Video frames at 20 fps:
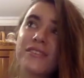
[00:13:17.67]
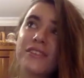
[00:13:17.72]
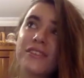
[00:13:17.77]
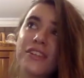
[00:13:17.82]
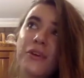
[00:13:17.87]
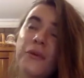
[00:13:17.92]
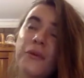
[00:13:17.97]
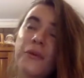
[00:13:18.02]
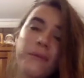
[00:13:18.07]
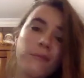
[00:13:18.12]

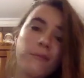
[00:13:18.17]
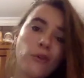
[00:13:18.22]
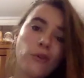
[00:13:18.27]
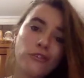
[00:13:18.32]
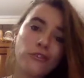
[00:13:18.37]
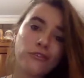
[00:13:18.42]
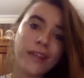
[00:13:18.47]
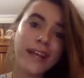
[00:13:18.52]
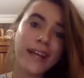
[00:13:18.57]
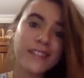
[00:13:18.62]
we're more
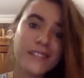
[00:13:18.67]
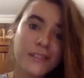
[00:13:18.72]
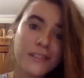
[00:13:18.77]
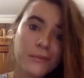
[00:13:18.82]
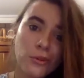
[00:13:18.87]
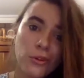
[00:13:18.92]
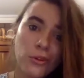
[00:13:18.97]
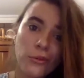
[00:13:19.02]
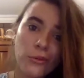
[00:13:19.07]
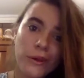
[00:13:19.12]

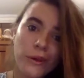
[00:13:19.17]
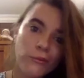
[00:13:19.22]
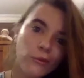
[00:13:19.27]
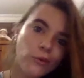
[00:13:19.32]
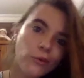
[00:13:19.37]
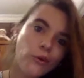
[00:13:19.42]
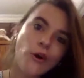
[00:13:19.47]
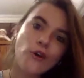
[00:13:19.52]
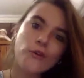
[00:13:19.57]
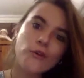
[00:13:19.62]
flexible, we're
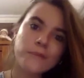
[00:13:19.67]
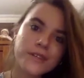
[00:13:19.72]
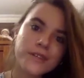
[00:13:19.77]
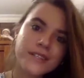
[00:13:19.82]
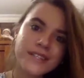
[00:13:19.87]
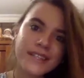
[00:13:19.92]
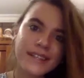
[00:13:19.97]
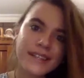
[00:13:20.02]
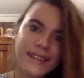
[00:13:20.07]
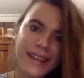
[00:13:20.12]
more open
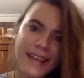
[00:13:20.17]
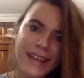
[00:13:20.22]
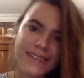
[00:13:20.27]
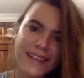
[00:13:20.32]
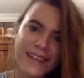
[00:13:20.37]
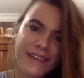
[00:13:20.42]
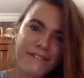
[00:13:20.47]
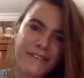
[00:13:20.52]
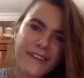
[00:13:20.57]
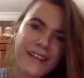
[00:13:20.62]
to things.
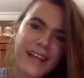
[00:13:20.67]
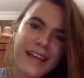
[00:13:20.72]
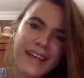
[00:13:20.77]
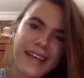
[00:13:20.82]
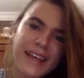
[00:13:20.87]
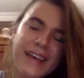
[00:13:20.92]
I feel like